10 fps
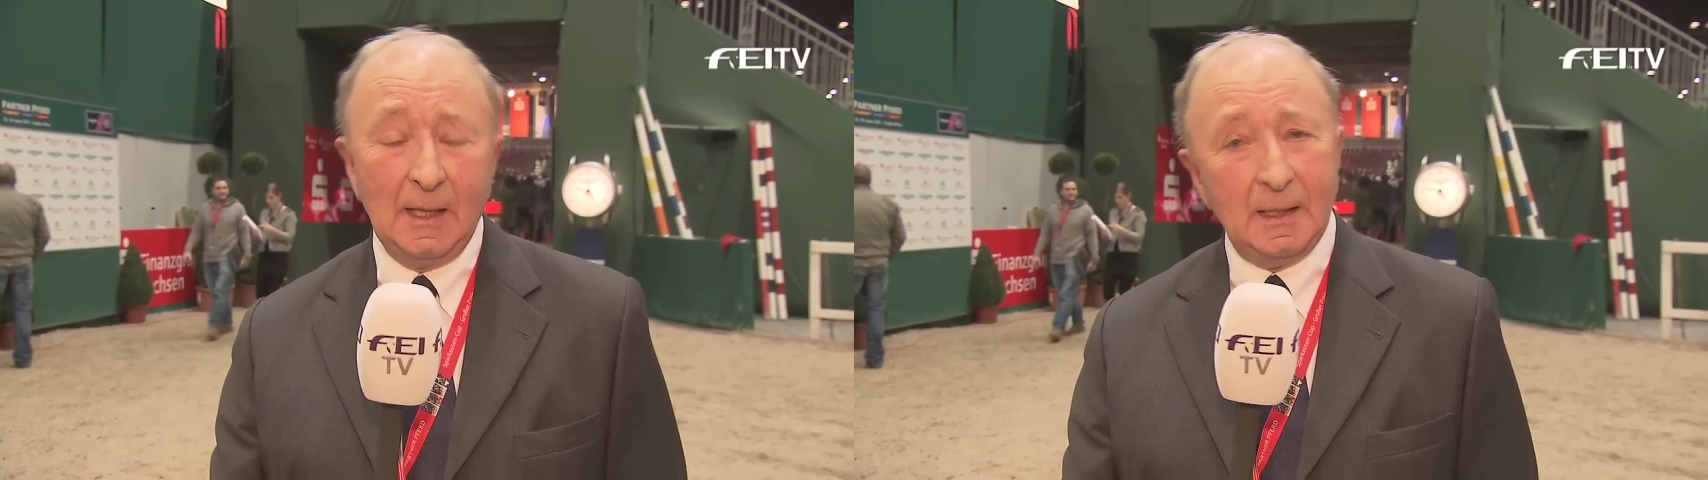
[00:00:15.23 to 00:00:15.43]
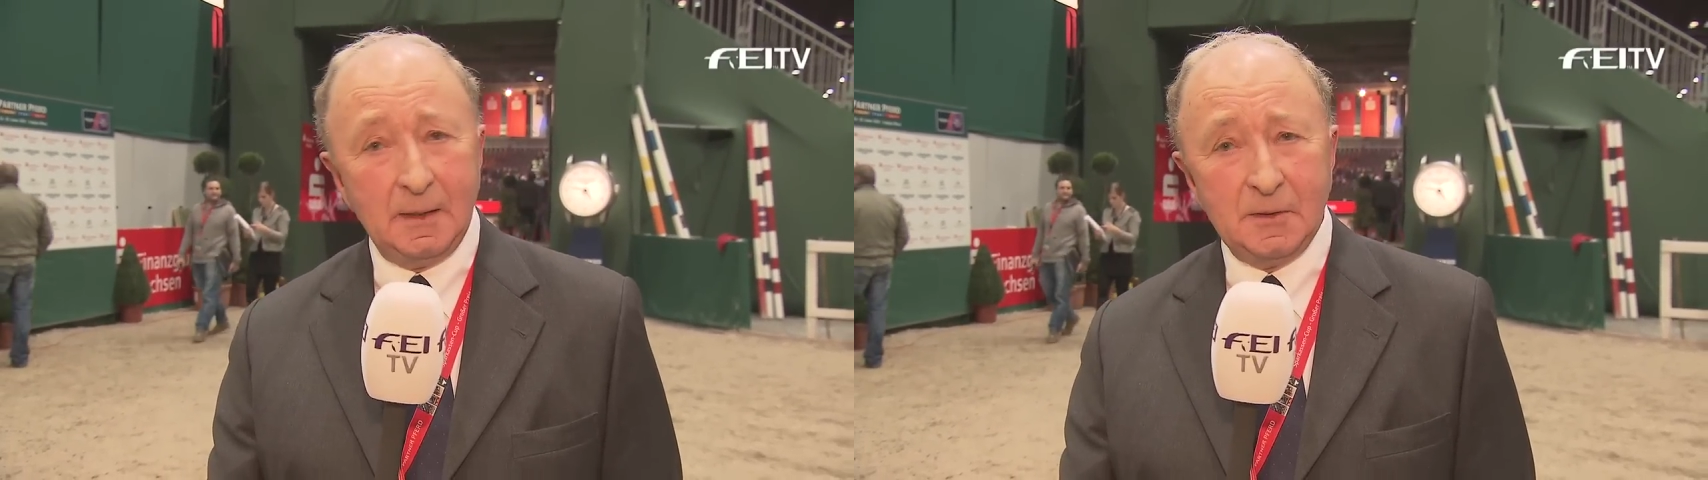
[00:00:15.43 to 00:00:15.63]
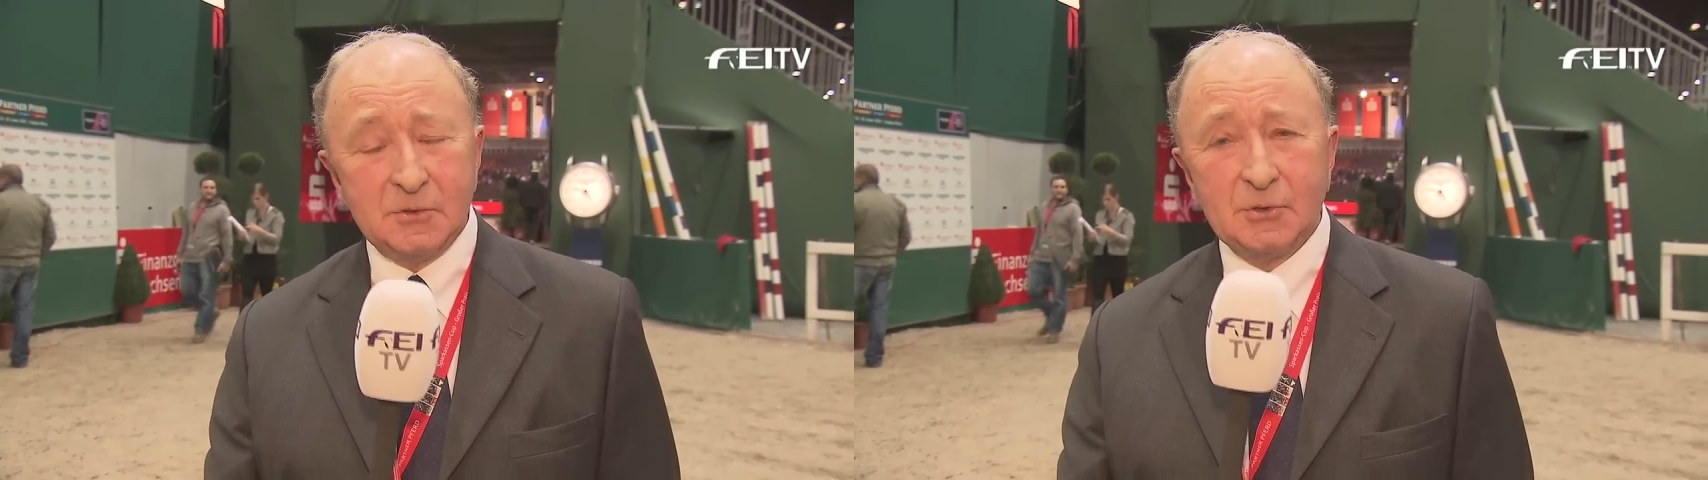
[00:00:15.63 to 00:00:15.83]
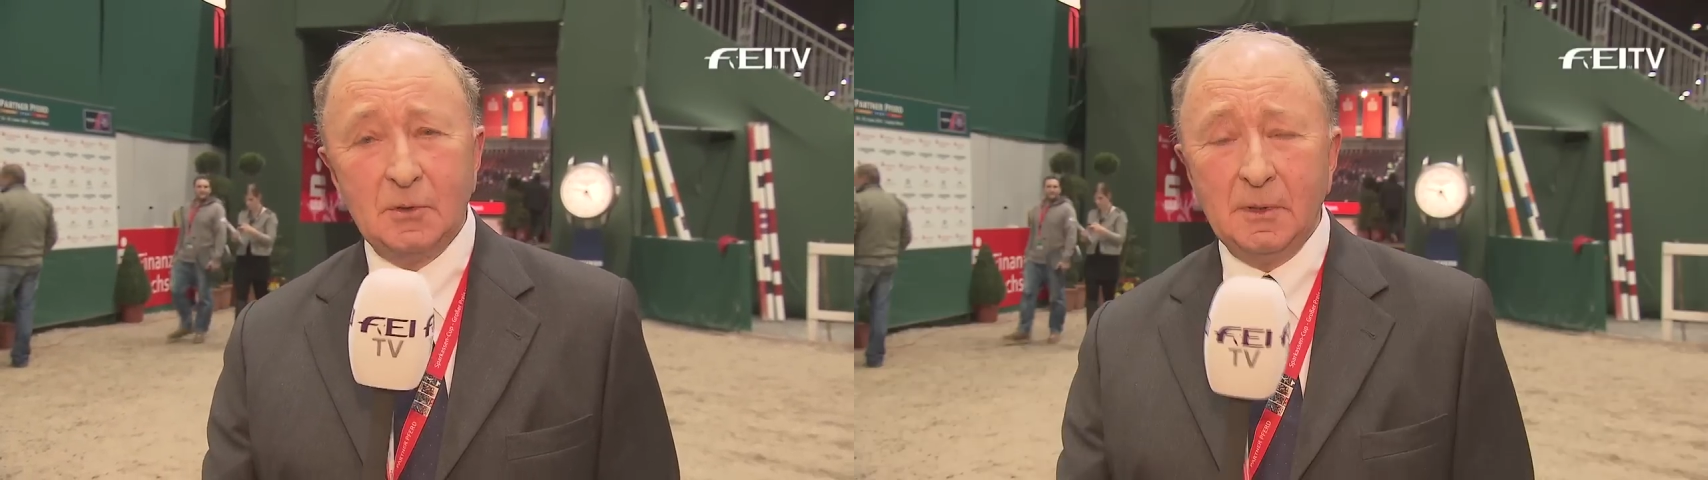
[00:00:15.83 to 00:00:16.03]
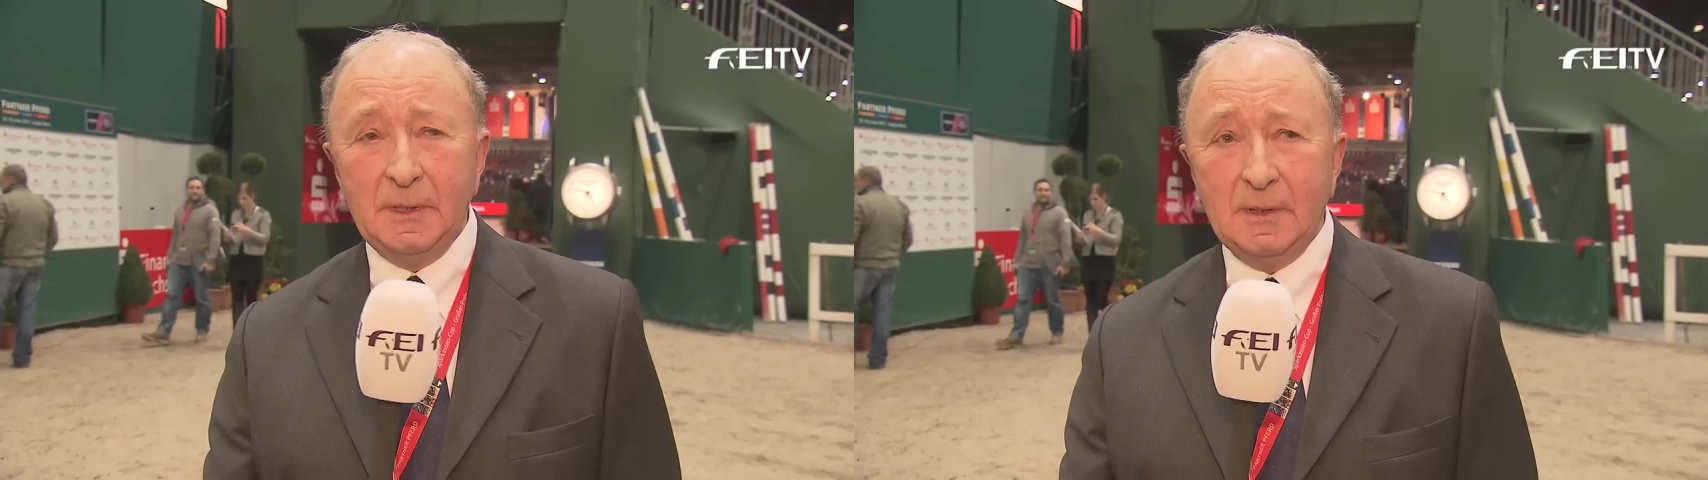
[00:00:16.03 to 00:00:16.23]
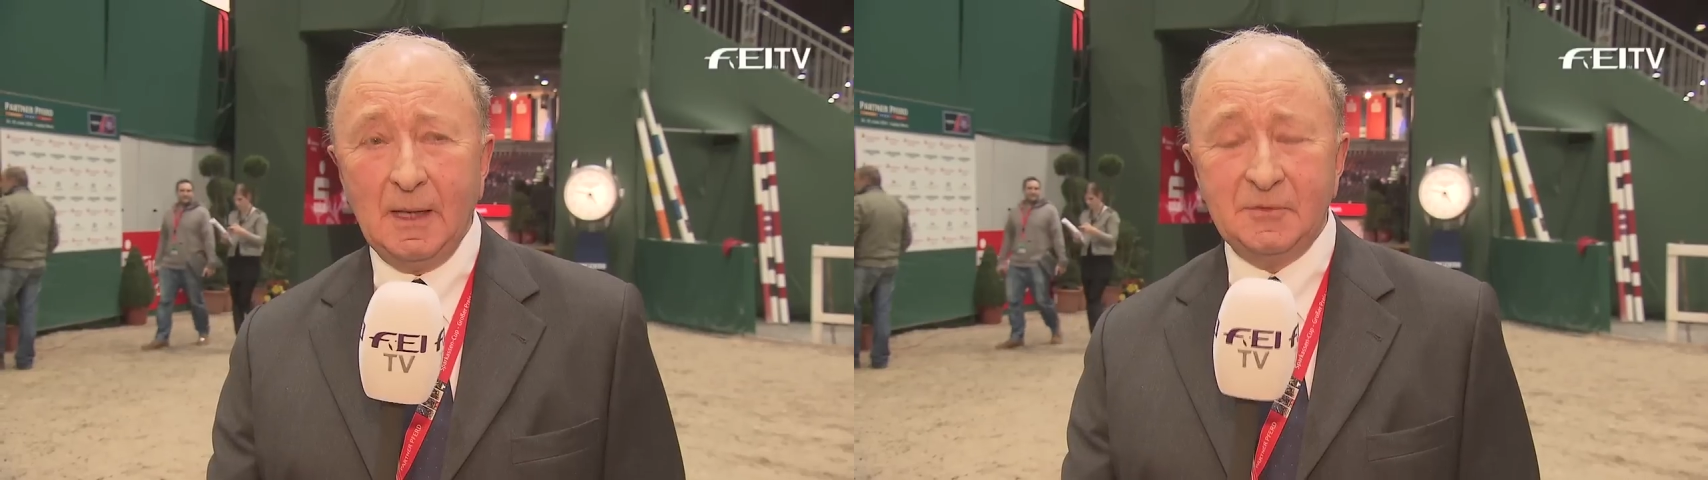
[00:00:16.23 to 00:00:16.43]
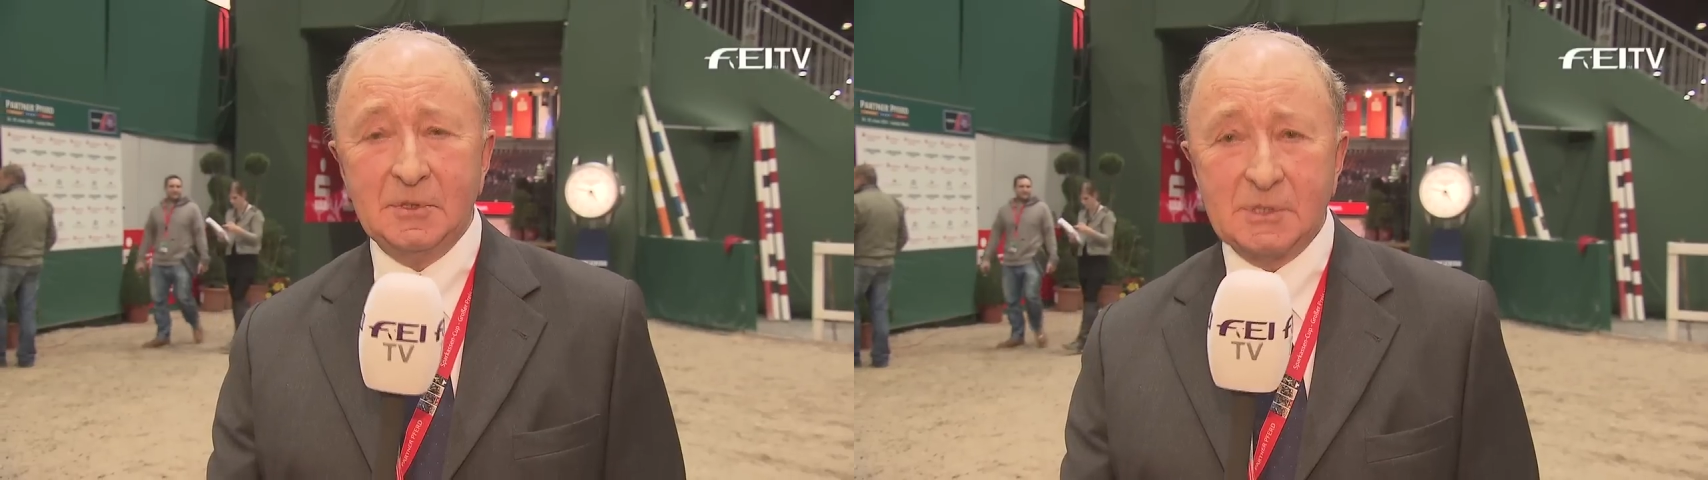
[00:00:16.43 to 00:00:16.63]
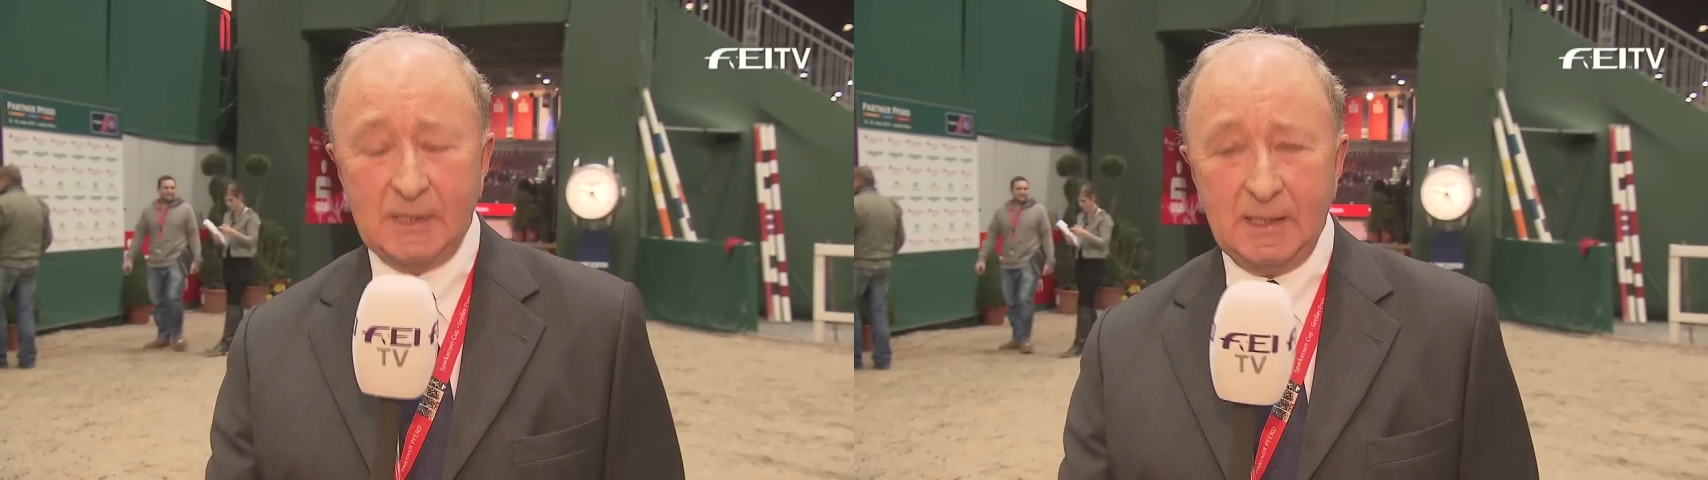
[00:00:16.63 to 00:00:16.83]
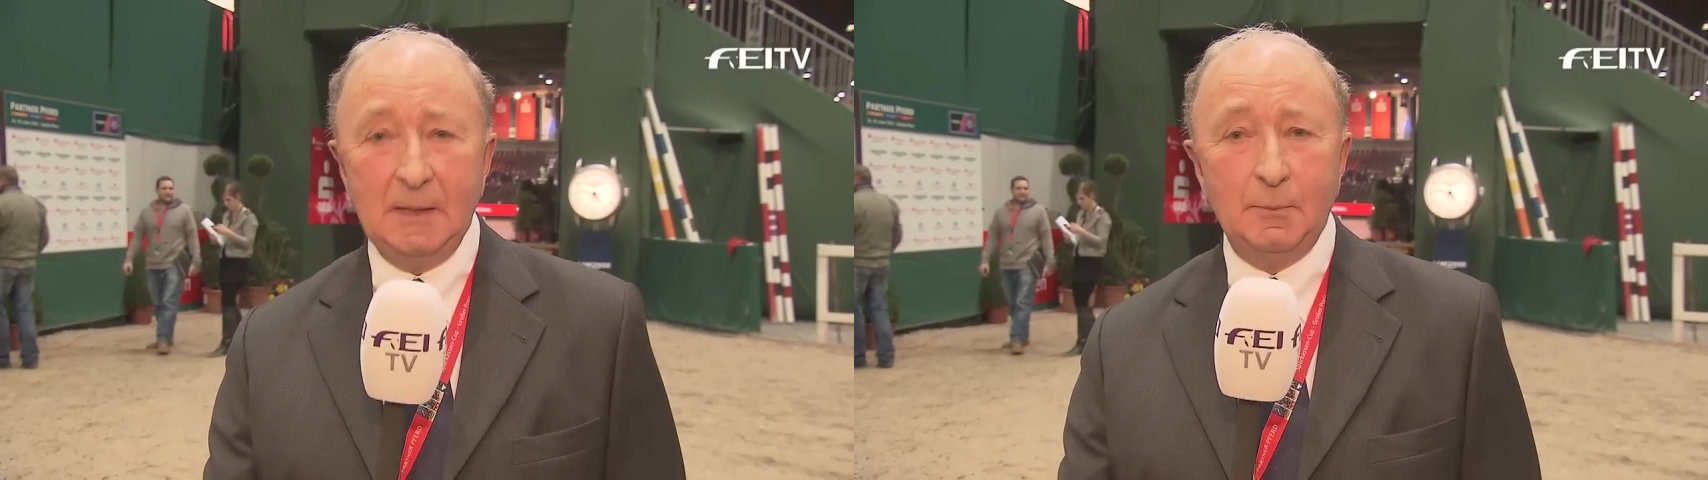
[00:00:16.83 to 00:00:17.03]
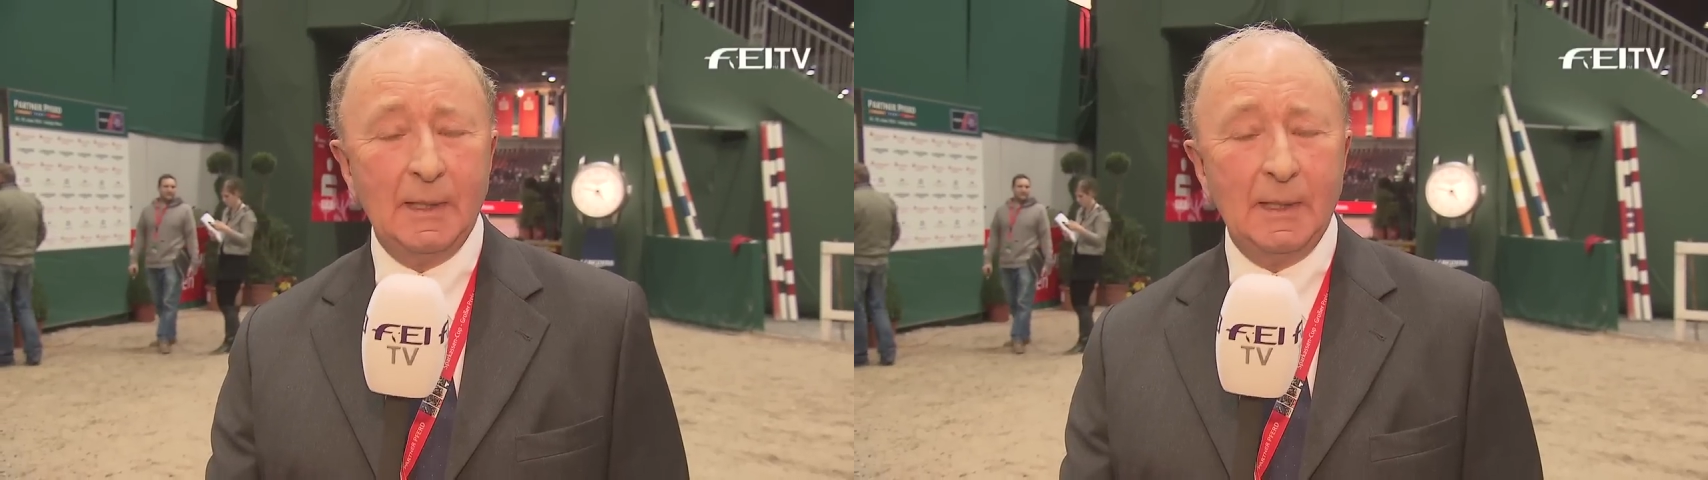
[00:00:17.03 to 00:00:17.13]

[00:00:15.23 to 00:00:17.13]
And the draw, you'd have to say,